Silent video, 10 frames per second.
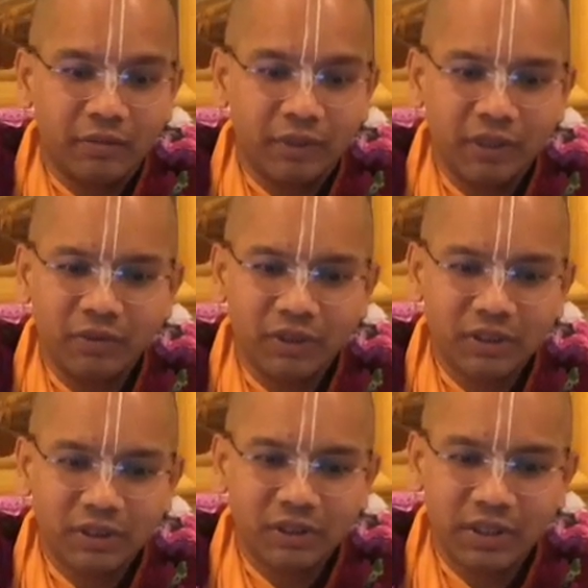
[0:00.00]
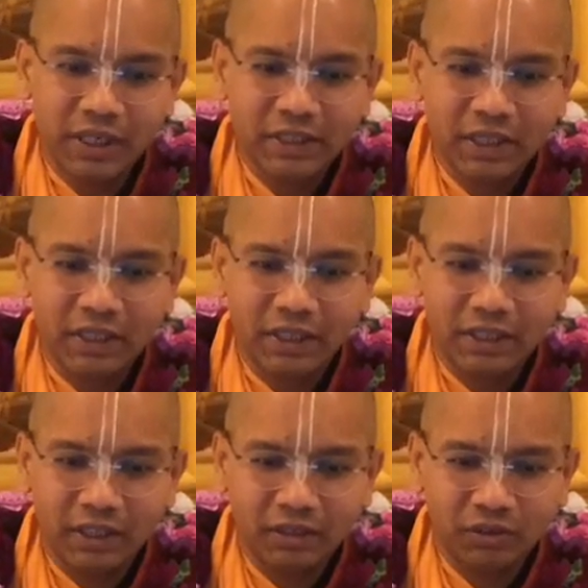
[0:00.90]
he was dressed like a
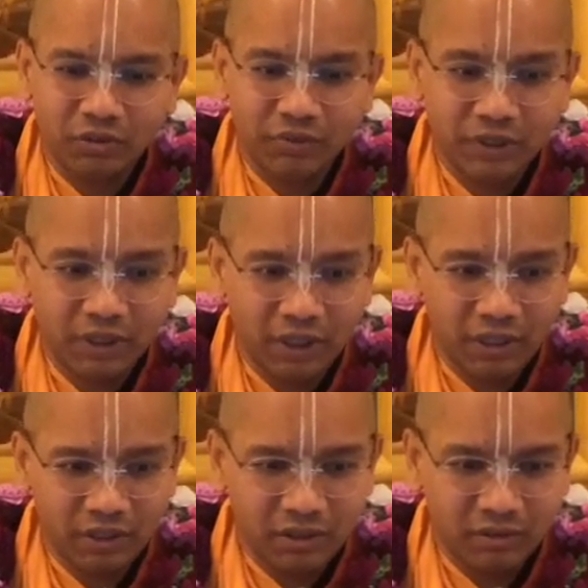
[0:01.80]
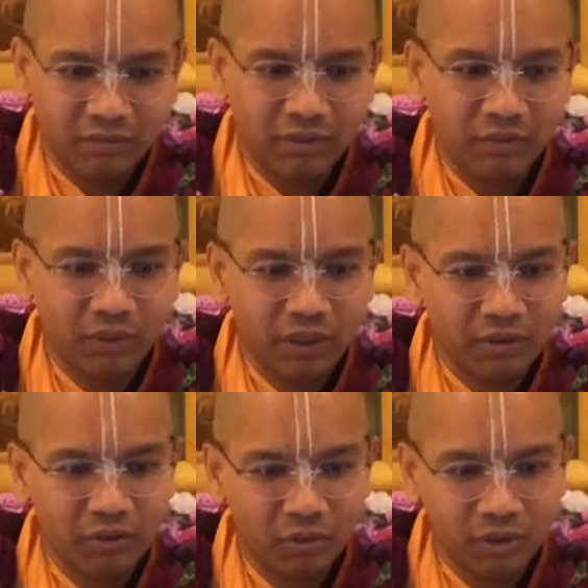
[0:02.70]
young sophisticate with a white
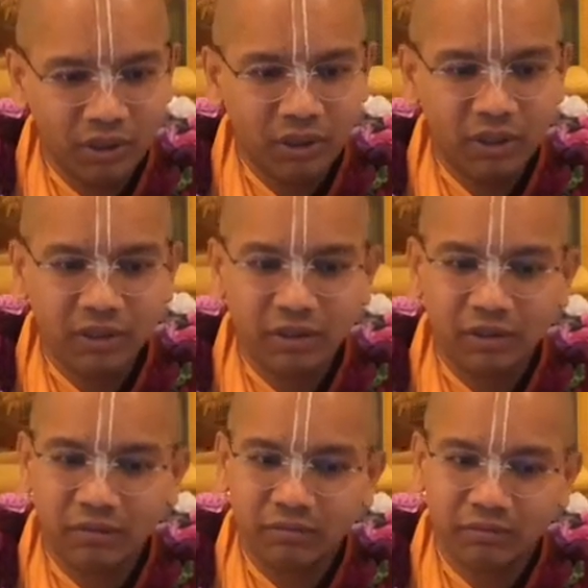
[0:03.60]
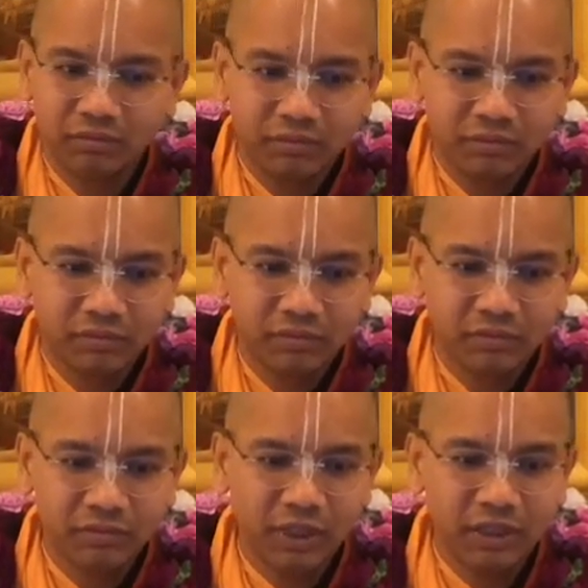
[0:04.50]
dhoti and
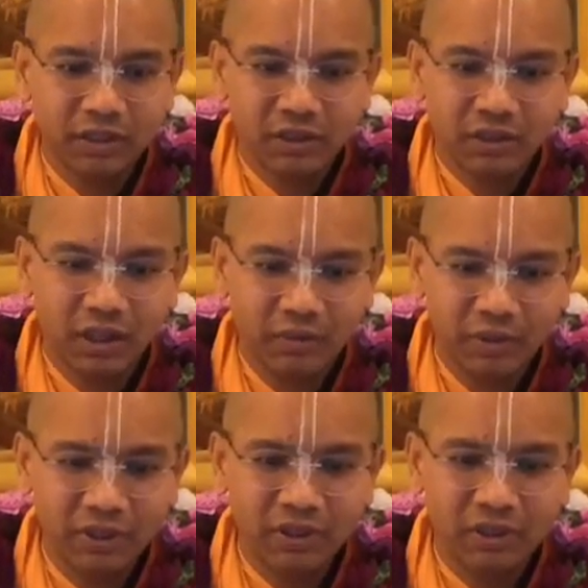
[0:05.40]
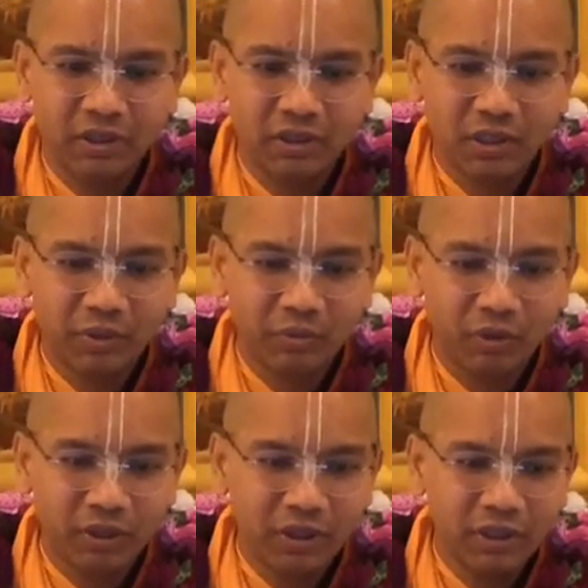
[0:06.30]
nice garments in his upper
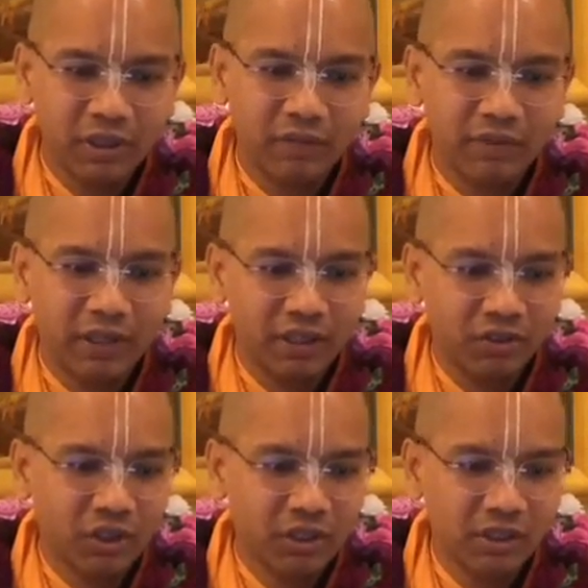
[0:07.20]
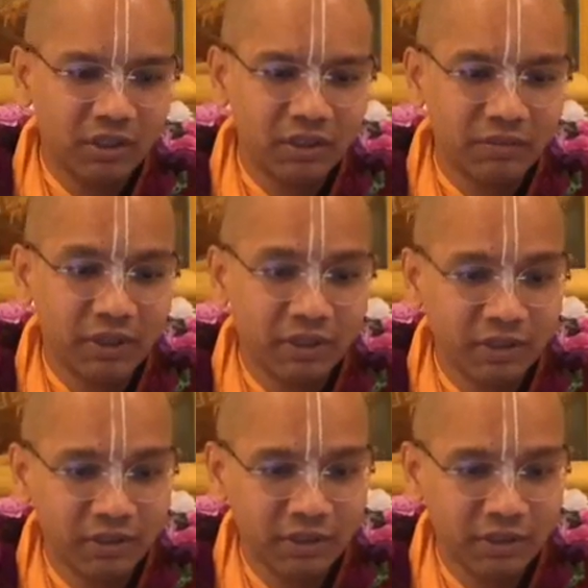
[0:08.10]
body and wearing a chadar in the winter.